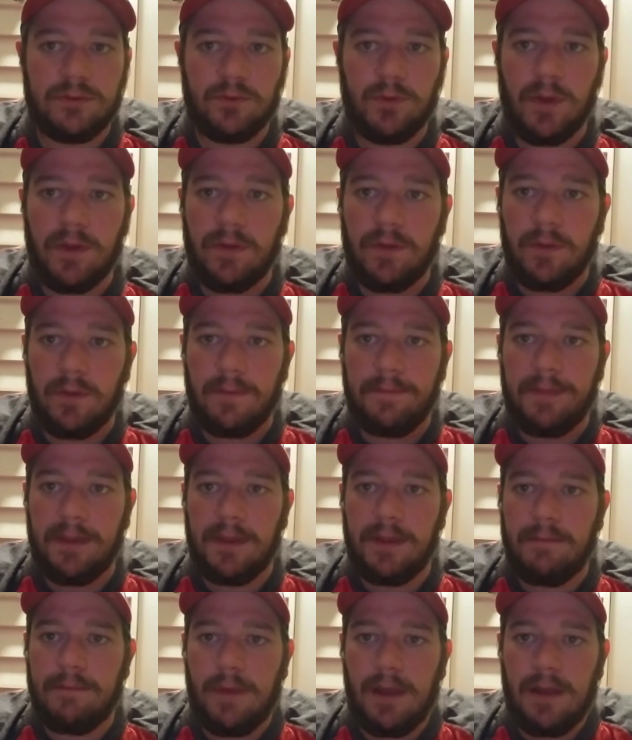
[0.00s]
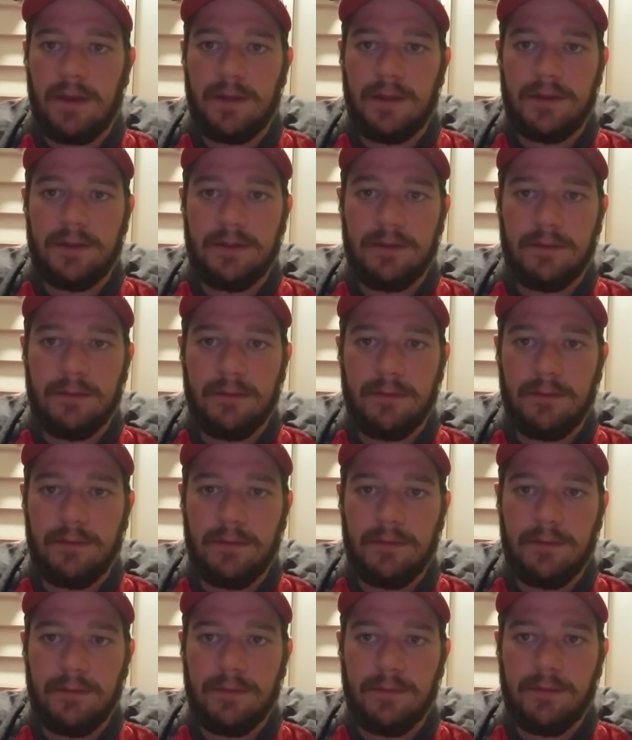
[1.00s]
Whether it be my
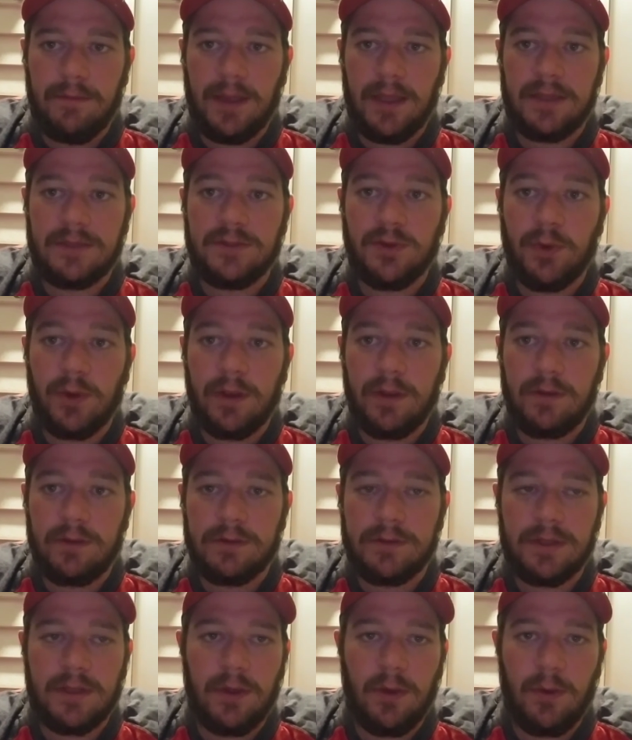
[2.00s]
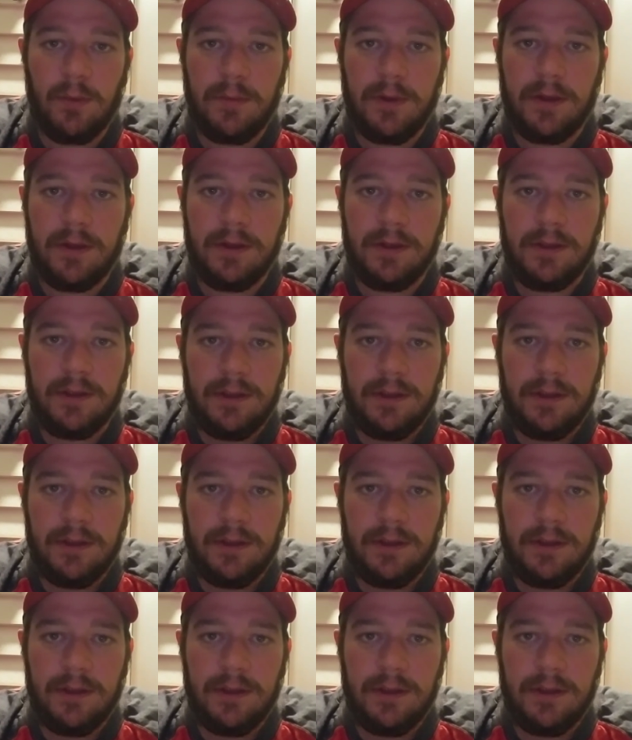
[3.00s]
Toyota Tacoma,